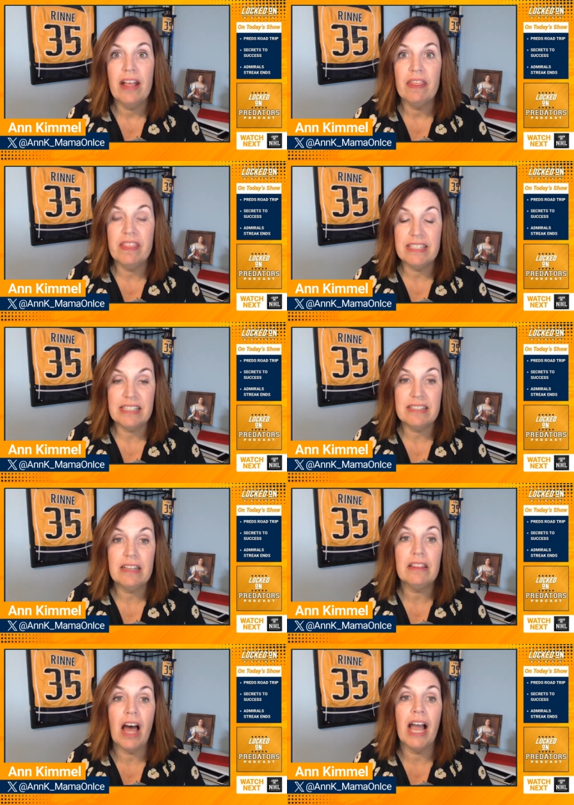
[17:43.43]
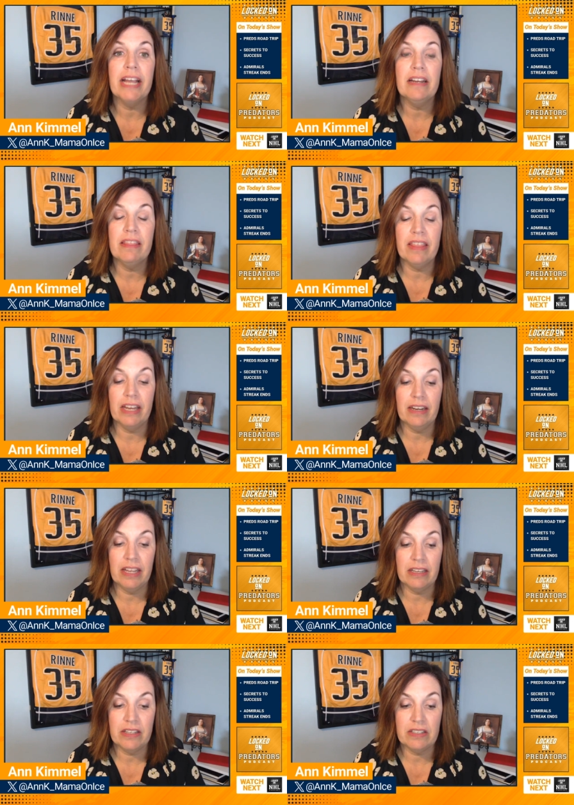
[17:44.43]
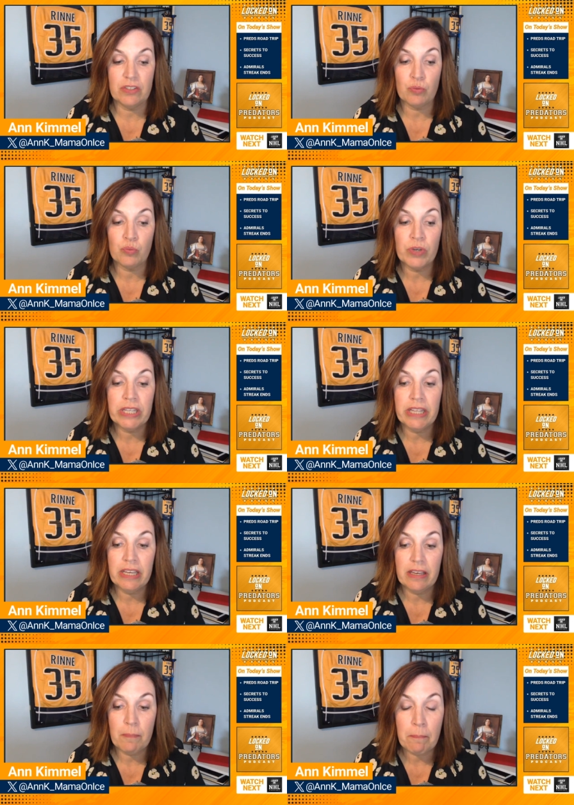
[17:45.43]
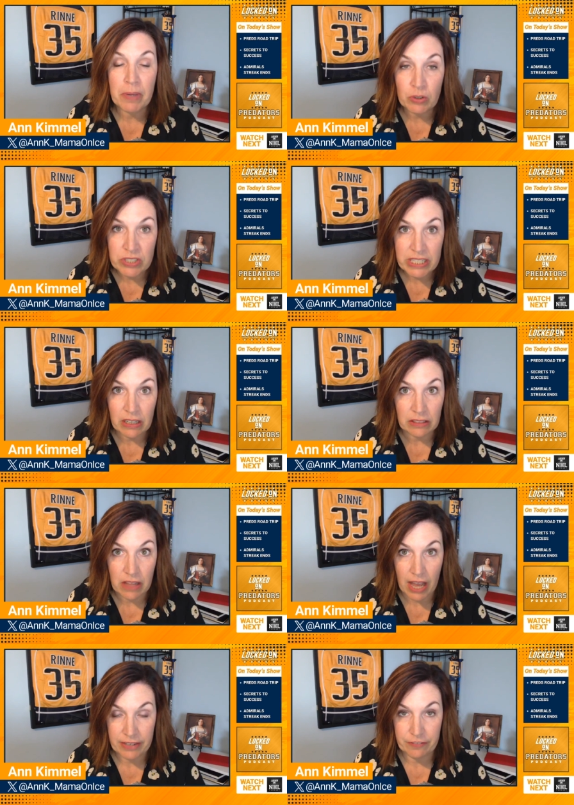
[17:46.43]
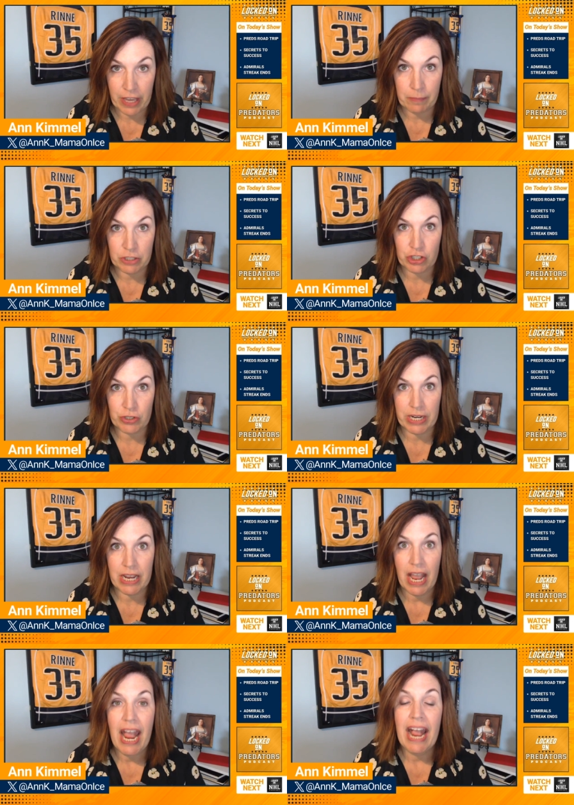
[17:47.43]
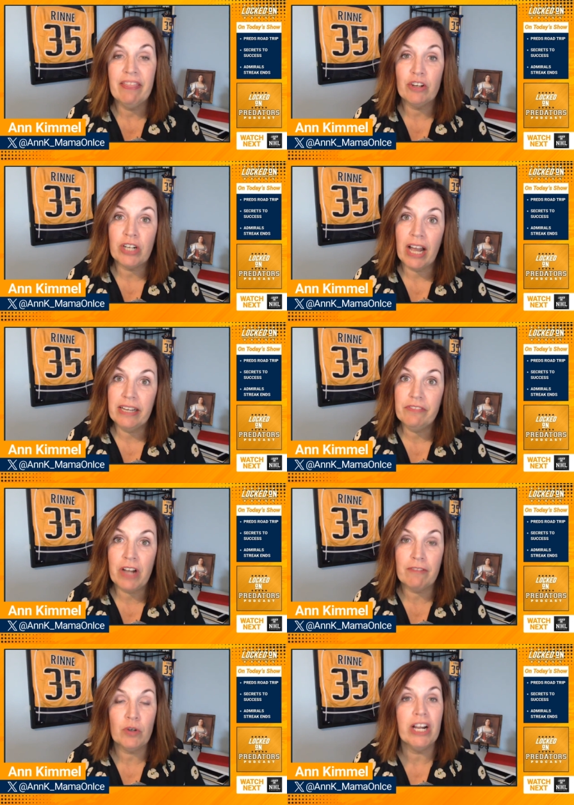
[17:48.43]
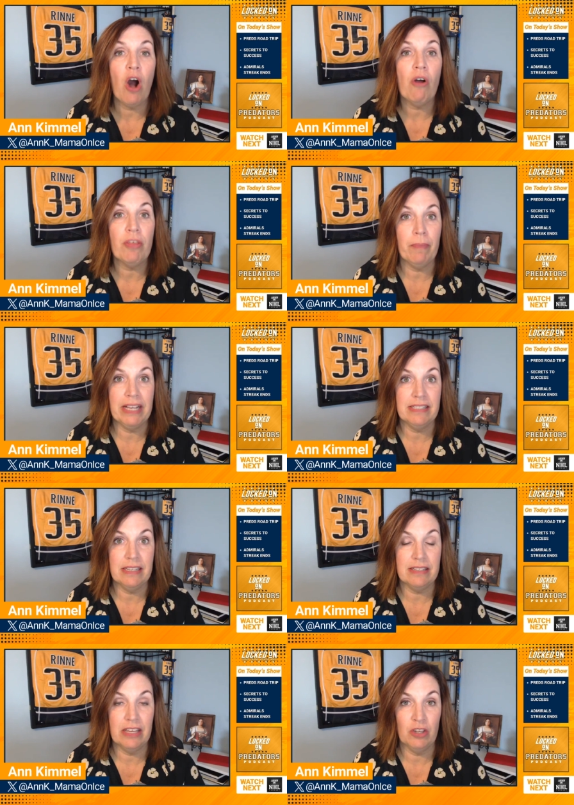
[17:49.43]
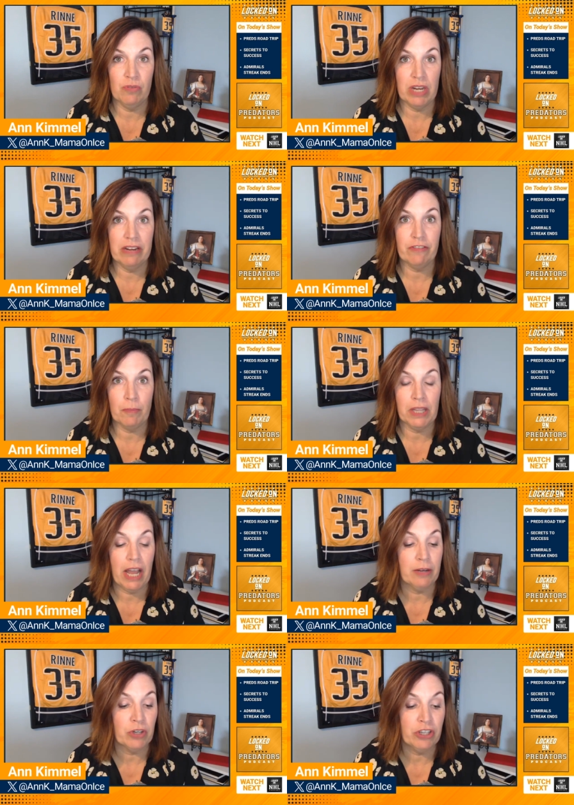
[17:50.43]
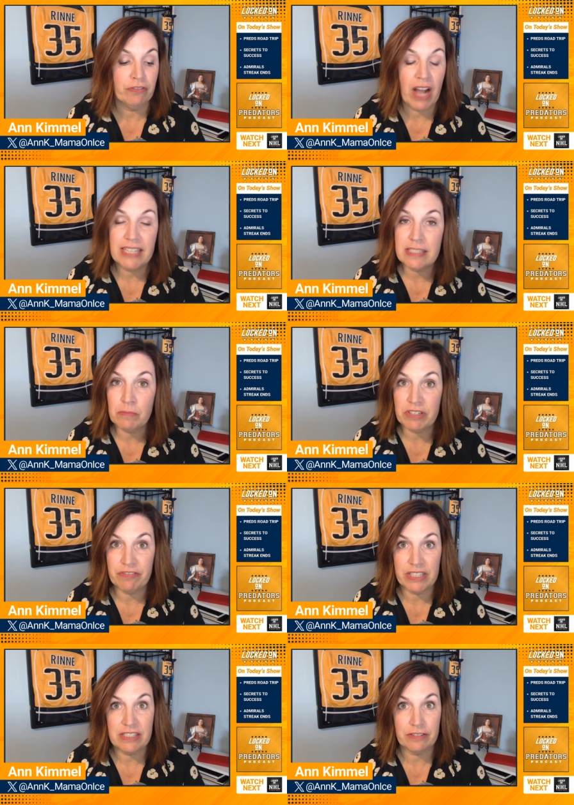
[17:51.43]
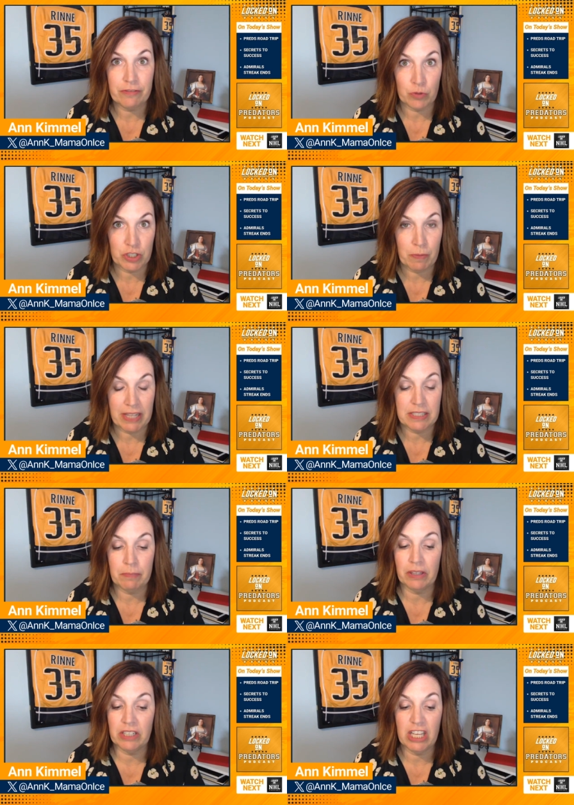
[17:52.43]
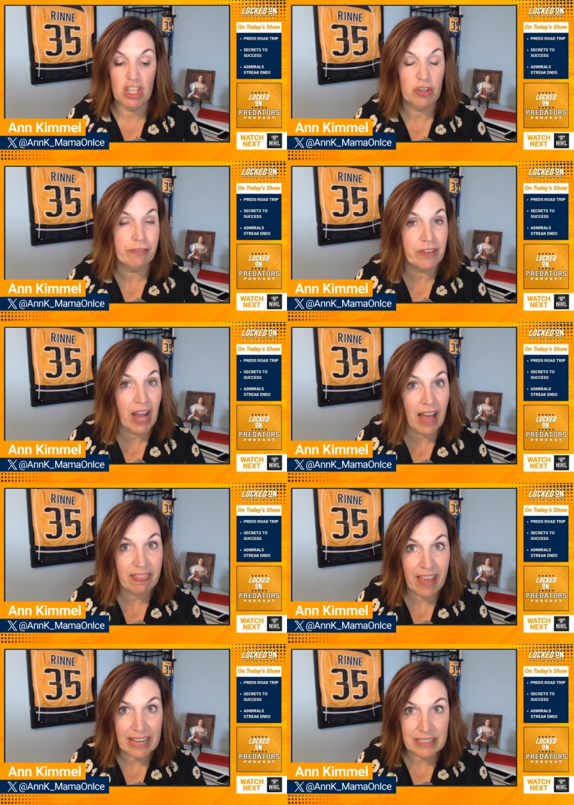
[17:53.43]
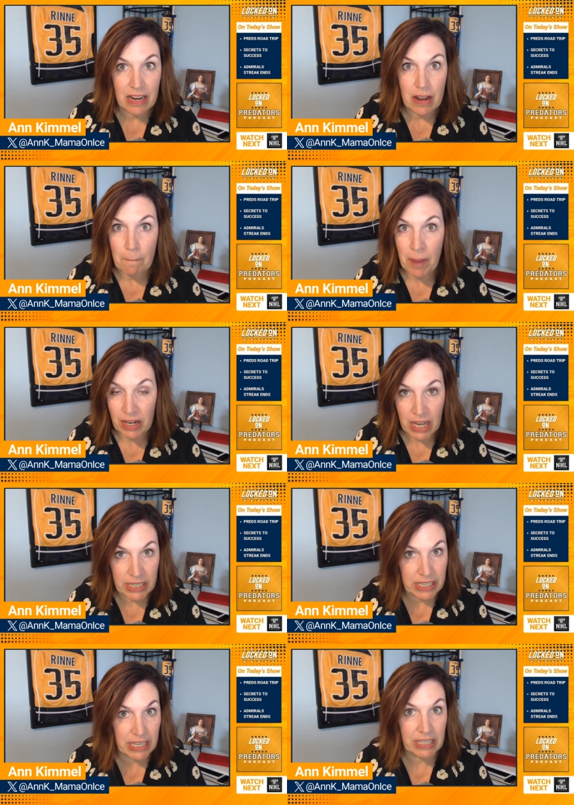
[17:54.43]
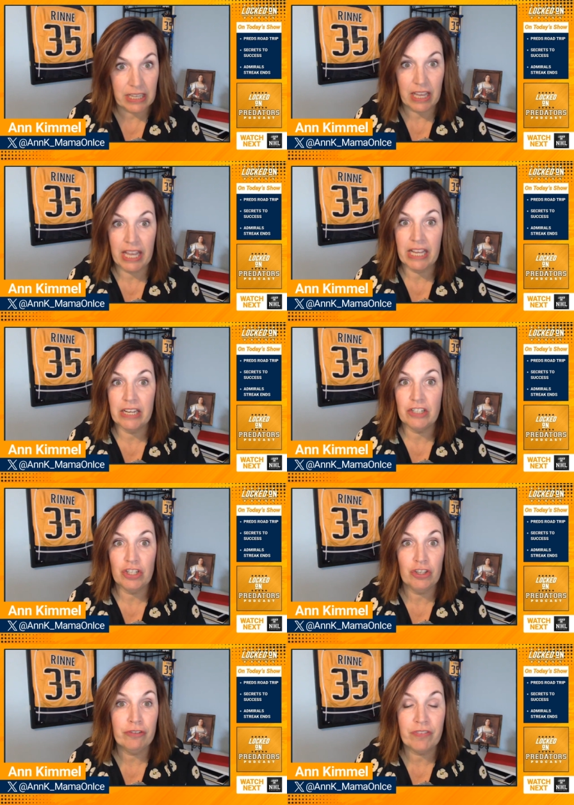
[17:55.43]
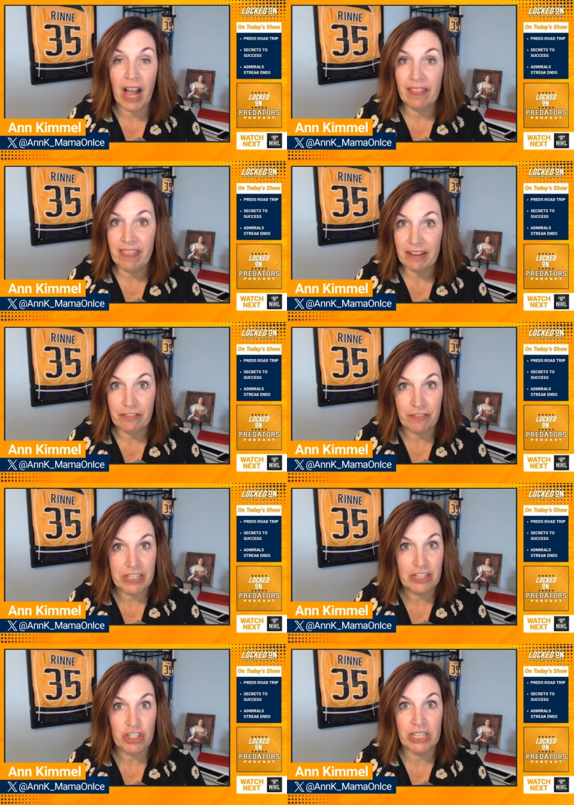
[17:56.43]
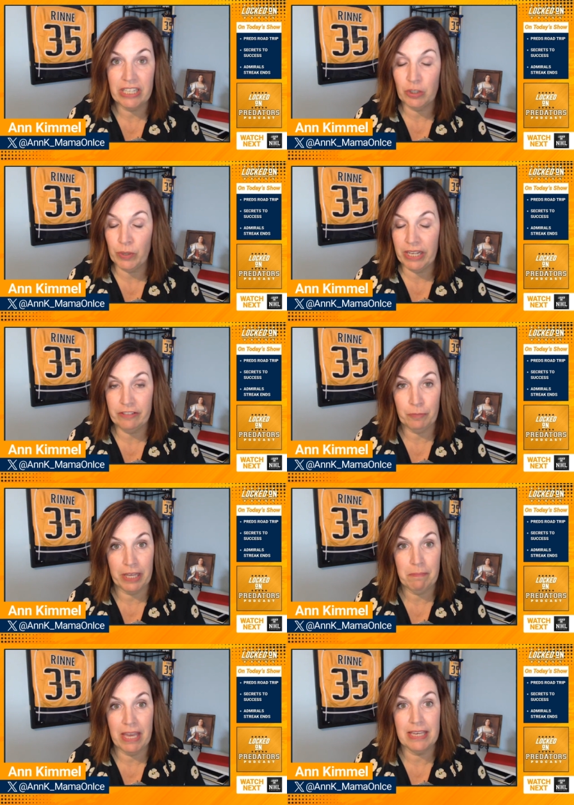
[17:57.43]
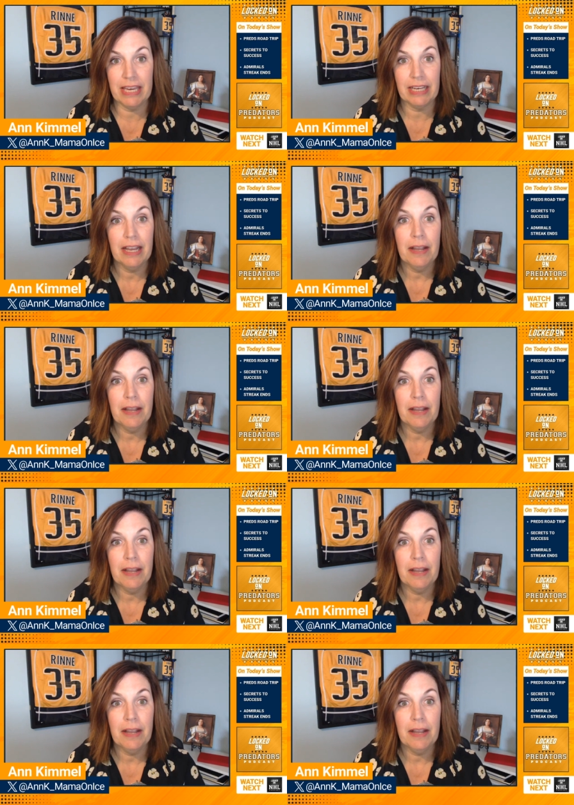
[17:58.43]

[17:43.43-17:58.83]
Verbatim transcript: This is a line that is really building a lot of chemistry, and they're kind of covering all the bases that you need from a line where you've got some defensive responsibility, you've got that puck hunting, and you've got that finishing and creative playmaking.